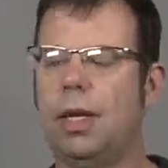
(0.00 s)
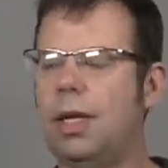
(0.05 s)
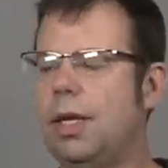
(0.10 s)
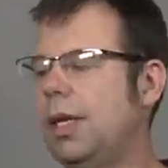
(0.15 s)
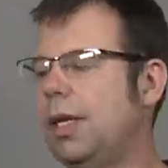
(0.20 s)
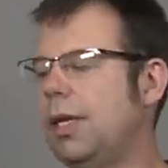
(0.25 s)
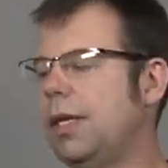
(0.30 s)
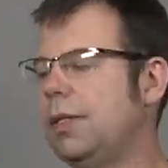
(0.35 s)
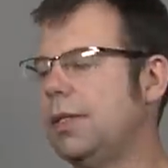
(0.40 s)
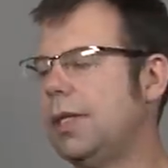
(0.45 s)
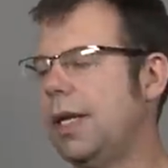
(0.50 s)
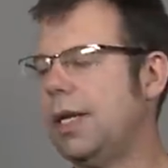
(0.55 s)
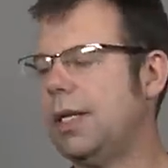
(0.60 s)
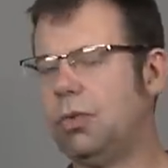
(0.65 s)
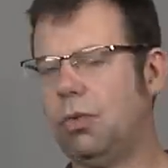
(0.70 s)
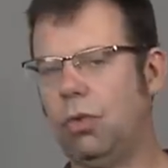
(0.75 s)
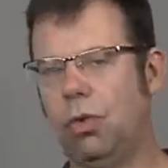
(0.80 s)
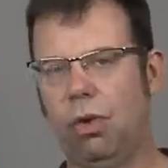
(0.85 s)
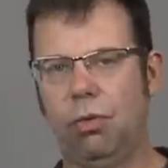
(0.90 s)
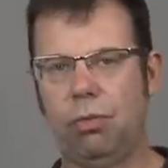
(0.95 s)
is a
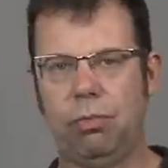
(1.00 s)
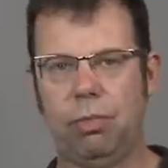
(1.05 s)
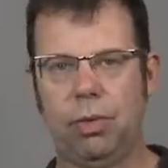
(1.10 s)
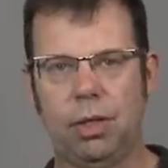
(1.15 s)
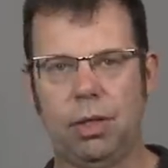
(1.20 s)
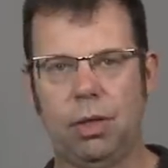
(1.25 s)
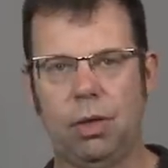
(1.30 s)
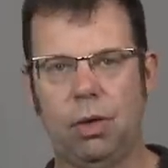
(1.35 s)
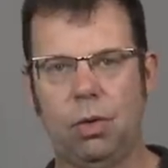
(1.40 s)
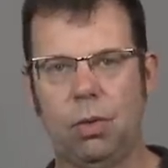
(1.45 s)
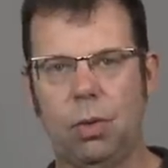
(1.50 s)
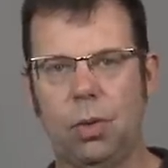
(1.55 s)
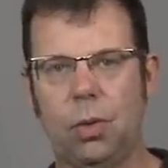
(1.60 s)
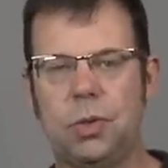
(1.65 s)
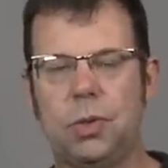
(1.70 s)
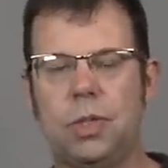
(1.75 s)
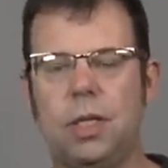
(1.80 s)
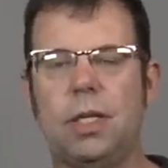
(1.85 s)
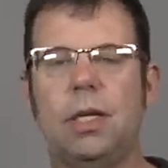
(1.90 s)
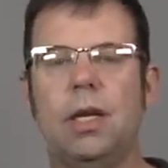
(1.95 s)
12-pin
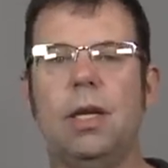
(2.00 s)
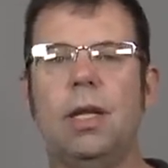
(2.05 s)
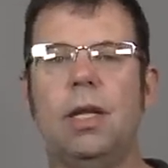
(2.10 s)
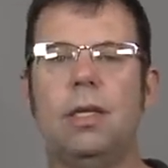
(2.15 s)
Hirose.